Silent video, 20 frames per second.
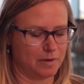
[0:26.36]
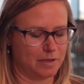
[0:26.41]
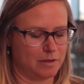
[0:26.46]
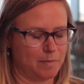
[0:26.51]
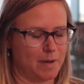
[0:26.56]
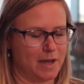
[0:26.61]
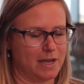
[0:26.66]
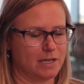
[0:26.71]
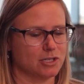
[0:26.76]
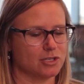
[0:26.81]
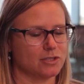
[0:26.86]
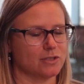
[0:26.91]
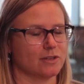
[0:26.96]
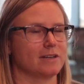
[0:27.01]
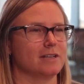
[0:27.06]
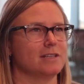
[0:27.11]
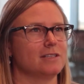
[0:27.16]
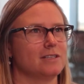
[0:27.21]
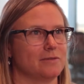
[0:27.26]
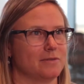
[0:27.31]
with page
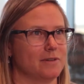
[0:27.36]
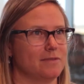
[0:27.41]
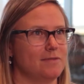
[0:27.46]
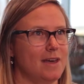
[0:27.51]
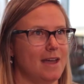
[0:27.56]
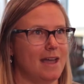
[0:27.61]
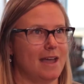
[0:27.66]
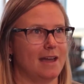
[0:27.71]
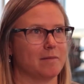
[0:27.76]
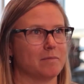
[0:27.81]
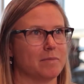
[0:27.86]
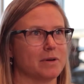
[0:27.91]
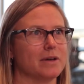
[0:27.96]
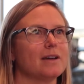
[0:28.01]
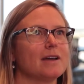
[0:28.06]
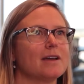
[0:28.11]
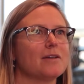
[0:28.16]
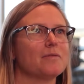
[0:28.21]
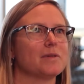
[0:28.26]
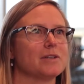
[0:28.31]
32 of the
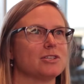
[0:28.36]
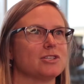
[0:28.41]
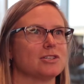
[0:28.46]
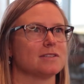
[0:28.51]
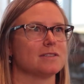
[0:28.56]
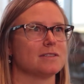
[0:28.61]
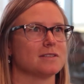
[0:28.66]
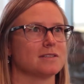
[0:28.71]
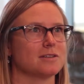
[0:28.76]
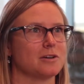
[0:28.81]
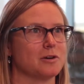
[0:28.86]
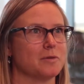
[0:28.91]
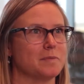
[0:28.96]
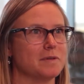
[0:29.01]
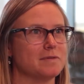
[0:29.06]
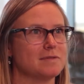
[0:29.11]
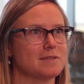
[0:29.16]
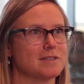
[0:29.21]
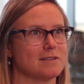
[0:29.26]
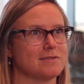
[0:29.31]
handbook, which is the scope
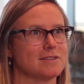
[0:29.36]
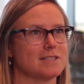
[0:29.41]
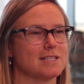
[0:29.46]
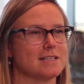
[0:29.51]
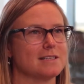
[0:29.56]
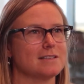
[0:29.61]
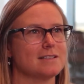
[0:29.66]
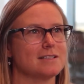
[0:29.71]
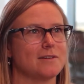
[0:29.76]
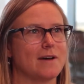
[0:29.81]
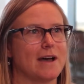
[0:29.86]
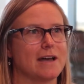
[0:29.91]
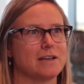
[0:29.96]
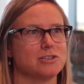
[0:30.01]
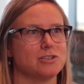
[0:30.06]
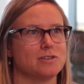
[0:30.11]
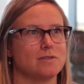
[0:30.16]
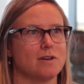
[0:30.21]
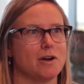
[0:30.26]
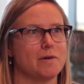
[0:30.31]
of services. So
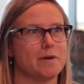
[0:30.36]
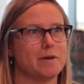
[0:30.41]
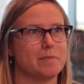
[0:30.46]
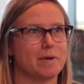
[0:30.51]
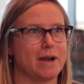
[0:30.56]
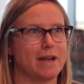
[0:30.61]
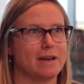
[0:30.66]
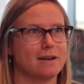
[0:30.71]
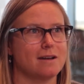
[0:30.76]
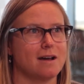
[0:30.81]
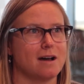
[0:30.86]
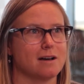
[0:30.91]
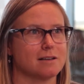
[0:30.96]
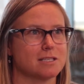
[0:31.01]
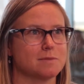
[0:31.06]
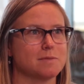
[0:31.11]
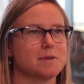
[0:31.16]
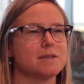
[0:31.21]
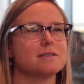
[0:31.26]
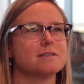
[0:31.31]
as you know, at Brighton
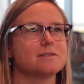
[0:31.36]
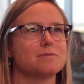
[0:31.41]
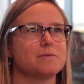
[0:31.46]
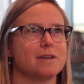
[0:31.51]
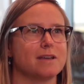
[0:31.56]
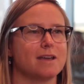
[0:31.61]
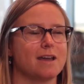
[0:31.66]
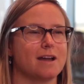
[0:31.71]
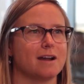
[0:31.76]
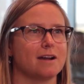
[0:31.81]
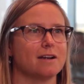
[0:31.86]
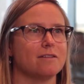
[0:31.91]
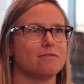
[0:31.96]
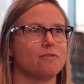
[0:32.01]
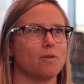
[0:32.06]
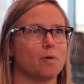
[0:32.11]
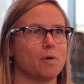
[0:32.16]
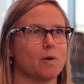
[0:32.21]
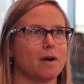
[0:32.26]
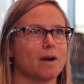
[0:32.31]
Hospice, we care
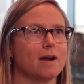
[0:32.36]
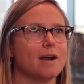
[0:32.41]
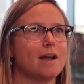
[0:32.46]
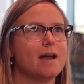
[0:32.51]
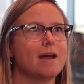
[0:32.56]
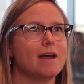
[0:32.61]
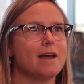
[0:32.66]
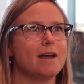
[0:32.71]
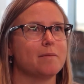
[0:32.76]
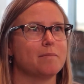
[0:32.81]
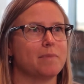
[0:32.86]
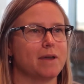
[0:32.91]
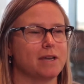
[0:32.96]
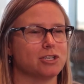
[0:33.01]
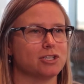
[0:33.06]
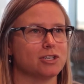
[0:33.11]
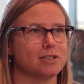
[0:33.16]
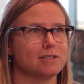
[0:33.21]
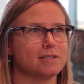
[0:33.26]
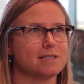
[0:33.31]
for
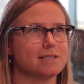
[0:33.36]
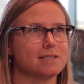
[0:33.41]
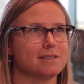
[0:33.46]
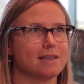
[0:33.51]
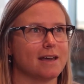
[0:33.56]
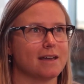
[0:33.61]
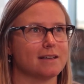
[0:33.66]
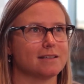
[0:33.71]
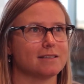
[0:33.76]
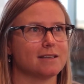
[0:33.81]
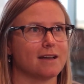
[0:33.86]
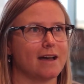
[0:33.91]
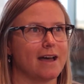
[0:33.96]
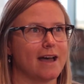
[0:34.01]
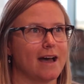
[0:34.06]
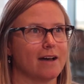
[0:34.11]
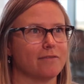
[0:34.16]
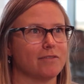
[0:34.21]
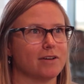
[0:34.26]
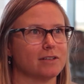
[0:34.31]
patients that
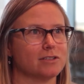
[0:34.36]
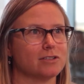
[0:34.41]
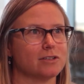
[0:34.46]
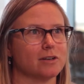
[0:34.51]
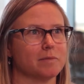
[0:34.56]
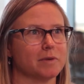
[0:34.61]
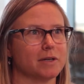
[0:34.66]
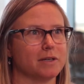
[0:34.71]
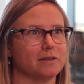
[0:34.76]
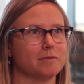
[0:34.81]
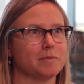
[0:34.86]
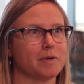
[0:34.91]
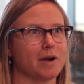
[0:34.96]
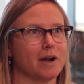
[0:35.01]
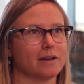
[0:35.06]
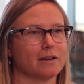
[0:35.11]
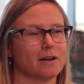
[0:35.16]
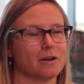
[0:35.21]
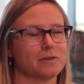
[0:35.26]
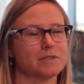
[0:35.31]
have a terminal
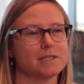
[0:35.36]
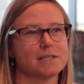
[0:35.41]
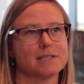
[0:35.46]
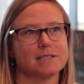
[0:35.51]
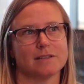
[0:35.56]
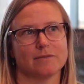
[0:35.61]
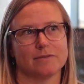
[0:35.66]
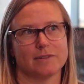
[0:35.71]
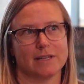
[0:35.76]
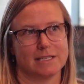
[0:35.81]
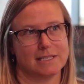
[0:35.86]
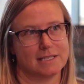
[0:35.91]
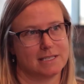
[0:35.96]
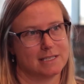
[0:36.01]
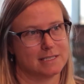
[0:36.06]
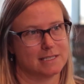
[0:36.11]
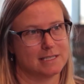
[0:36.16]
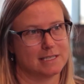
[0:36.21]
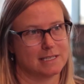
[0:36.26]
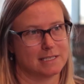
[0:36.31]
prognosis of less
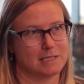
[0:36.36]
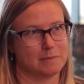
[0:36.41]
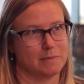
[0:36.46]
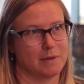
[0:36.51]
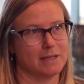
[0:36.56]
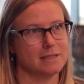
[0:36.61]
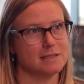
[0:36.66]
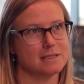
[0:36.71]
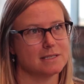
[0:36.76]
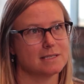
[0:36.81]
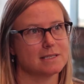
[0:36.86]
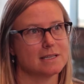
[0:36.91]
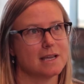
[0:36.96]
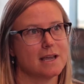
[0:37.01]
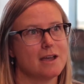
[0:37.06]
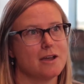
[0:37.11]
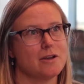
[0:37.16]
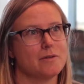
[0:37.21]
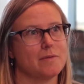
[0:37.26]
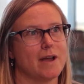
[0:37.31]
than 6 months.
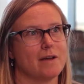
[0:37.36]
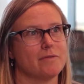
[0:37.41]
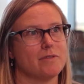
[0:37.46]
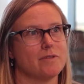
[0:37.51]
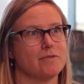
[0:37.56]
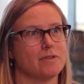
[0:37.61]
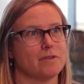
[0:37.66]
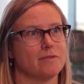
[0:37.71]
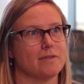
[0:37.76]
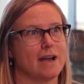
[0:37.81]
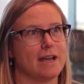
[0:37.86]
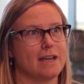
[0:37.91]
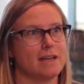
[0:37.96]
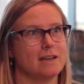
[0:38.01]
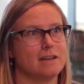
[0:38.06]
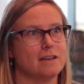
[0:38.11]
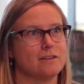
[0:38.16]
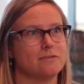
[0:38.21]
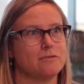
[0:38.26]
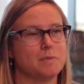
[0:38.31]
We have a
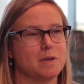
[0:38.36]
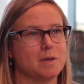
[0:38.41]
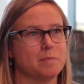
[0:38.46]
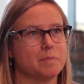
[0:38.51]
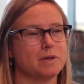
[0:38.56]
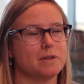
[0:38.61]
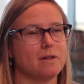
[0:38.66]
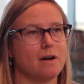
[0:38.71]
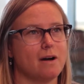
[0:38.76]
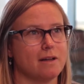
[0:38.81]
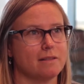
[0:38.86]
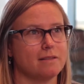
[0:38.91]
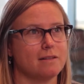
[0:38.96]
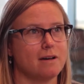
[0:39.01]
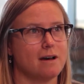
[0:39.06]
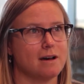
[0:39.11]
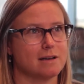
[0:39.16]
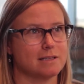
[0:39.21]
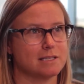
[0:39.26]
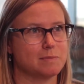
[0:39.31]
variety of people on the
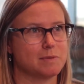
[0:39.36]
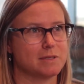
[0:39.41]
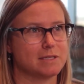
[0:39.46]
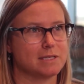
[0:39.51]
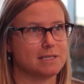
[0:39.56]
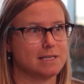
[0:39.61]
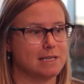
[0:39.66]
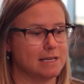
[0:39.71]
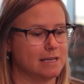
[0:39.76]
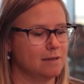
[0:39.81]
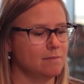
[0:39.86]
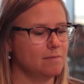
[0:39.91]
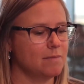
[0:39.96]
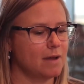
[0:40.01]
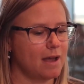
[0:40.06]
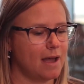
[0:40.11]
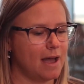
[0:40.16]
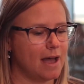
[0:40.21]
hospice team,